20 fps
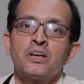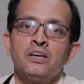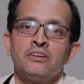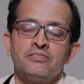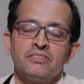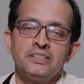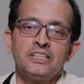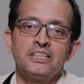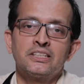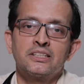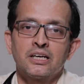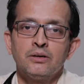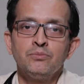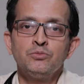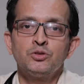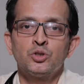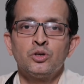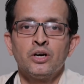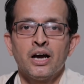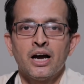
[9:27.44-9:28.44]
When it comes
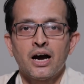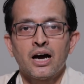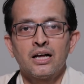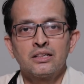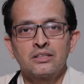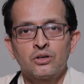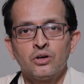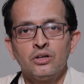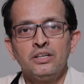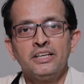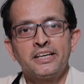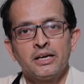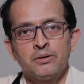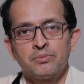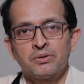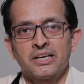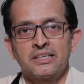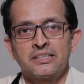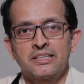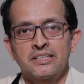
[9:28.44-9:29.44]
to alcoholic
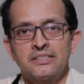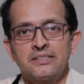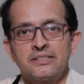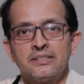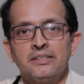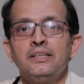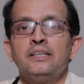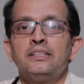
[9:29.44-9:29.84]
hepatitis,